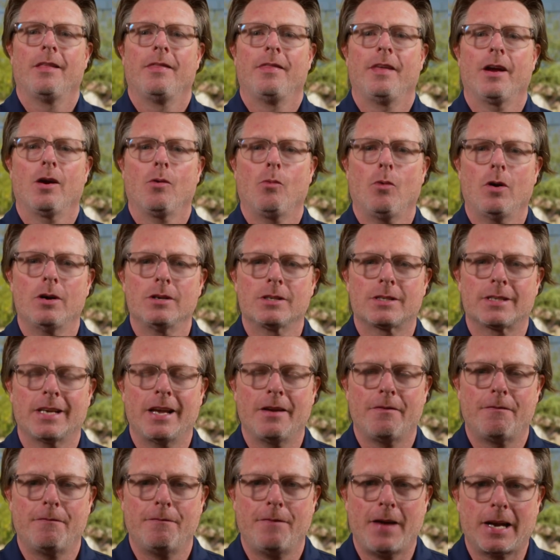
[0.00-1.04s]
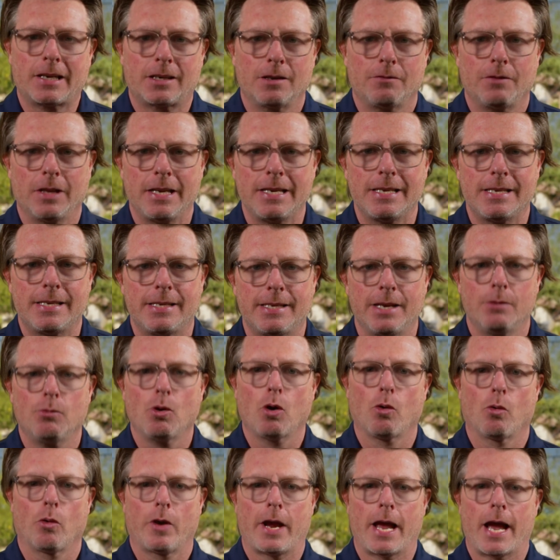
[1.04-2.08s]
there was effectively zero
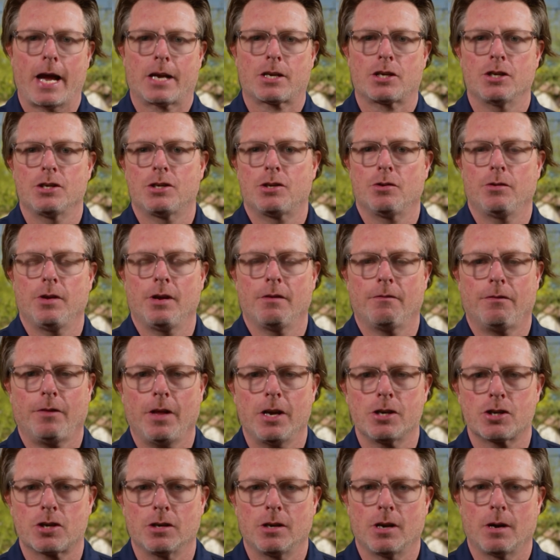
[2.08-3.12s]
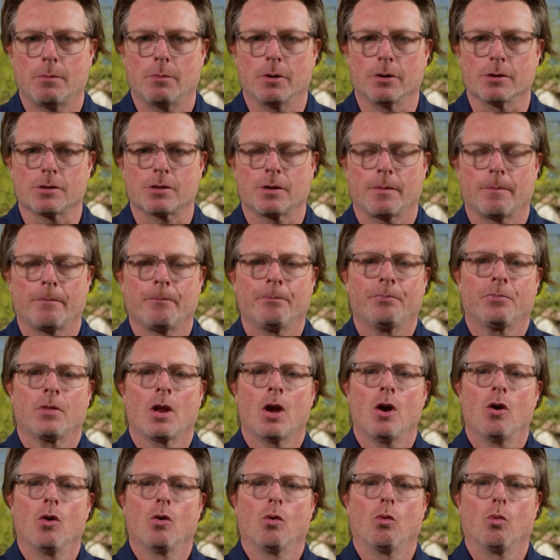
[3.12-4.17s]
reaction to the inflation numbers.
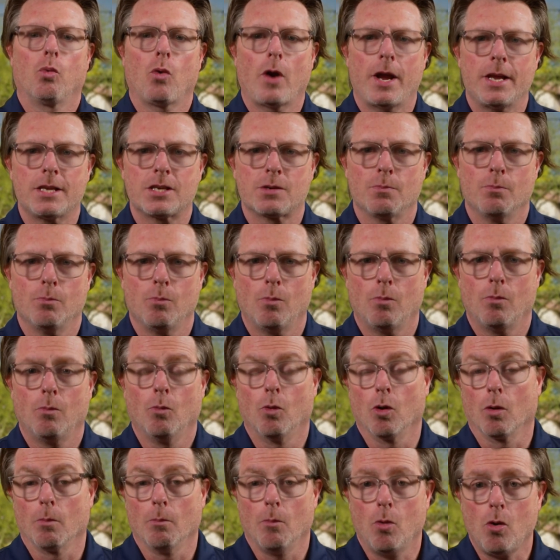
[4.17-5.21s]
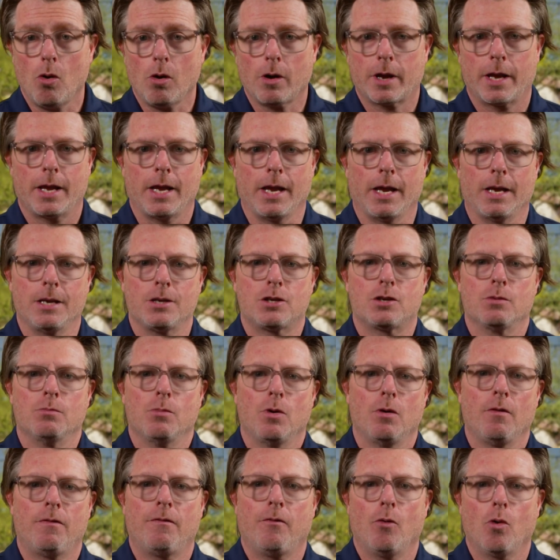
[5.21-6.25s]
Rates were more keen to
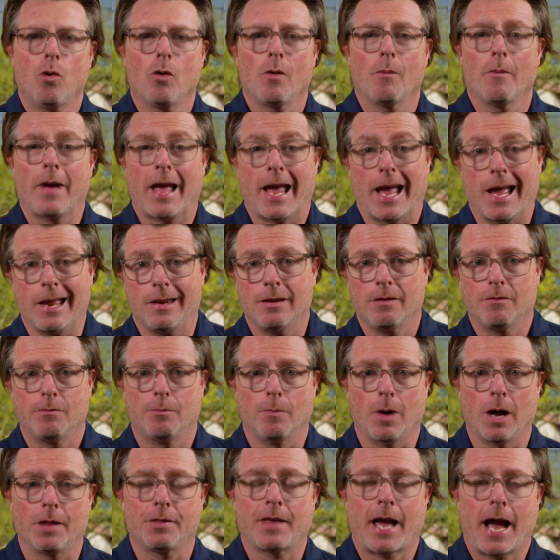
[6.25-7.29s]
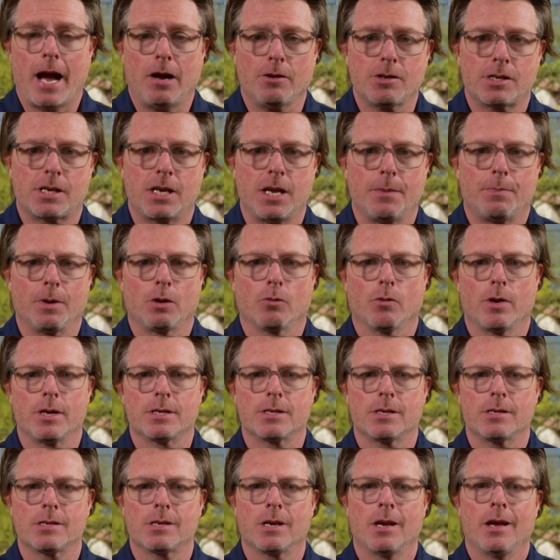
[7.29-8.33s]
move for end-of-month housekeeping
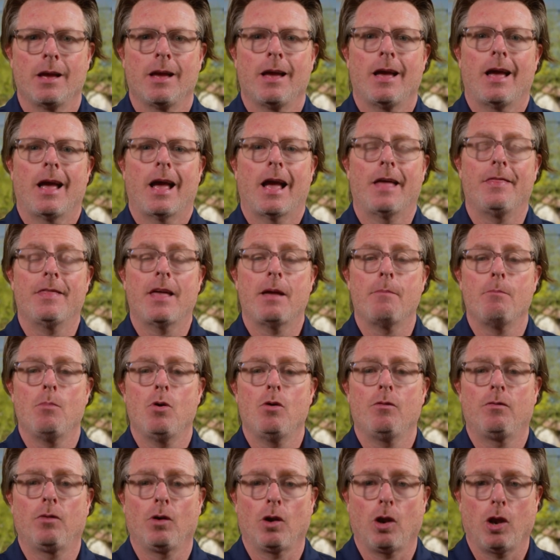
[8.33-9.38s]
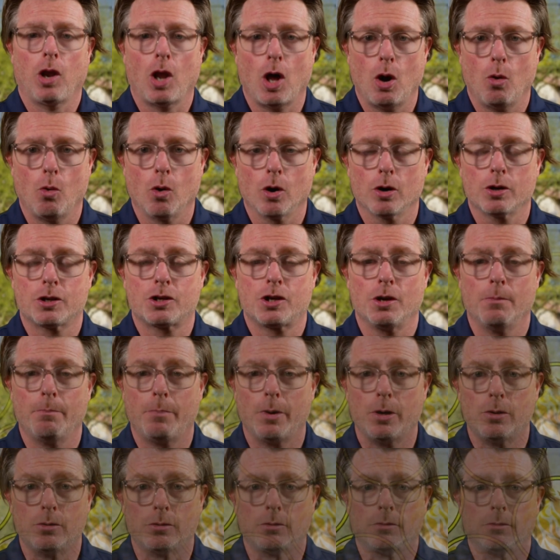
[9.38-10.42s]
reasons, and they moved lower to
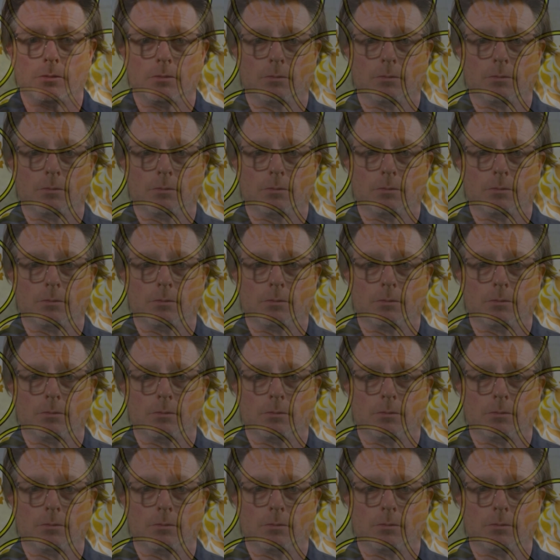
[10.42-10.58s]
boot.